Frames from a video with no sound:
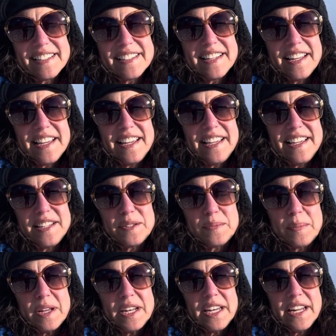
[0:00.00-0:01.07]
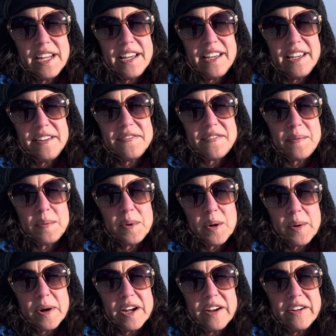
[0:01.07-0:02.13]
Today is Monday,
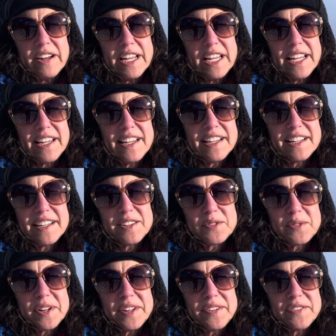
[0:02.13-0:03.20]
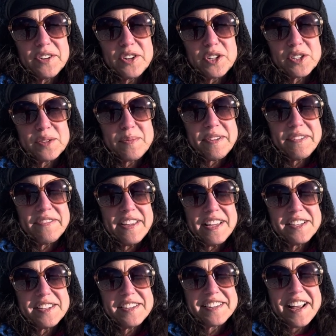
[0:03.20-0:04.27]
February 21st. My
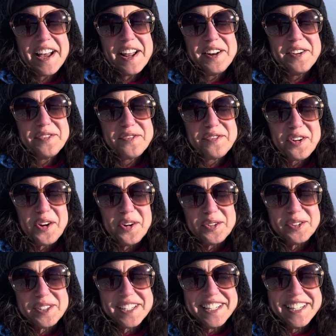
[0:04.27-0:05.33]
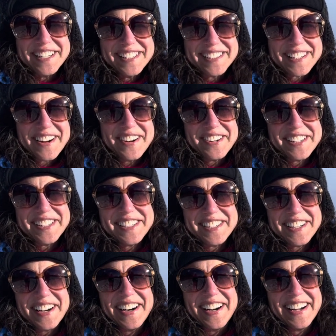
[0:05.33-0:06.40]
face is kind of frozen. It's hard to
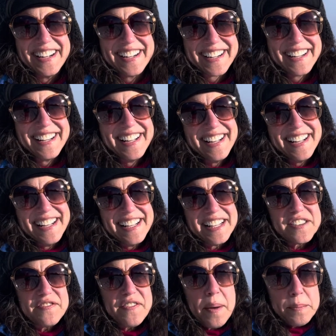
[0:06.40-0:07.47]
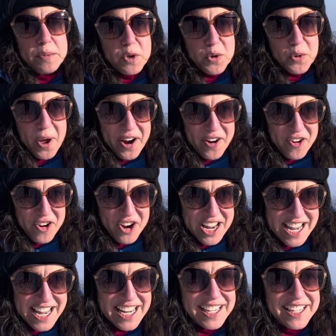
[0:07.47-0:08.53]
talk. It's
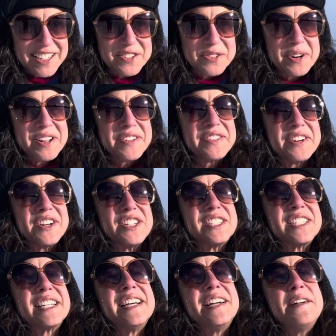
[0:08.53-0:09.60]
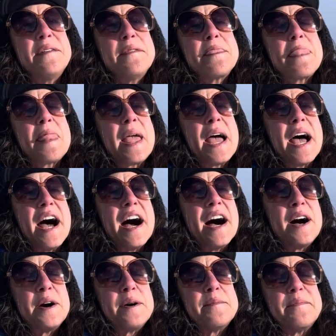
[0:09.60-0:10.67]
February 21st.
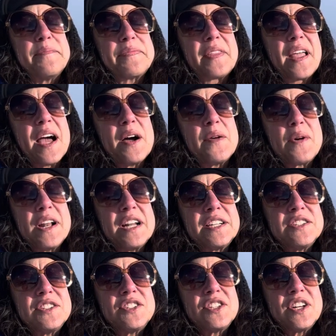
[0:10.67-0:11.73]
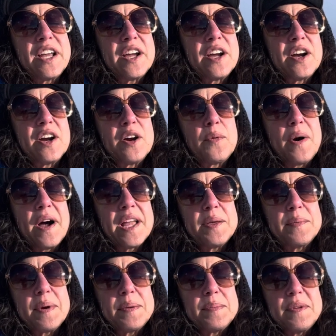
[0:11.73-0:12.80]
Um, I wanted to share why you
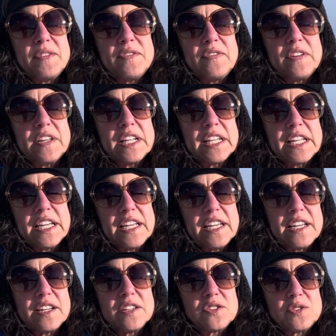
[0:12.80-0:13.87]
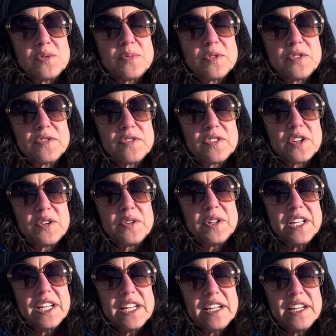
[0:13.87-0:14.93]
might be feeling super
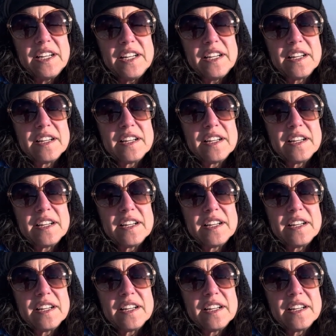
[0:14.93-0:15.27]
floaty,